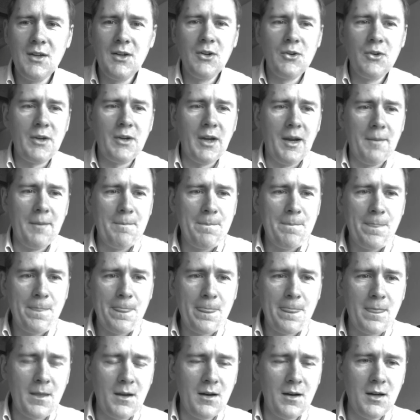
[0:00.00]
Okay,
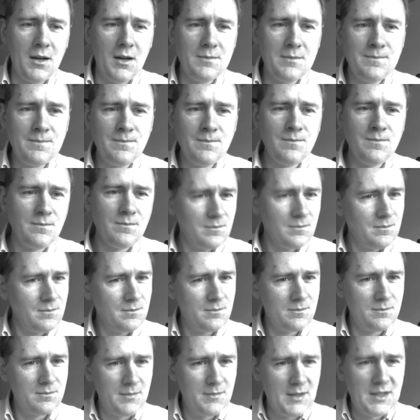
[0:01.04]
um,
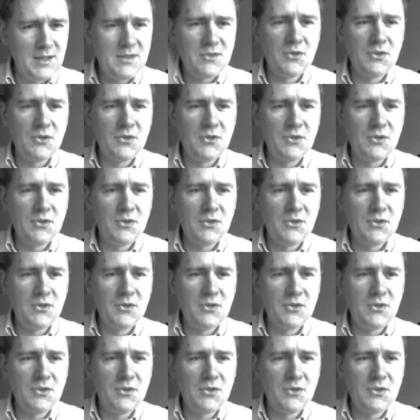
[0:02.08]
that's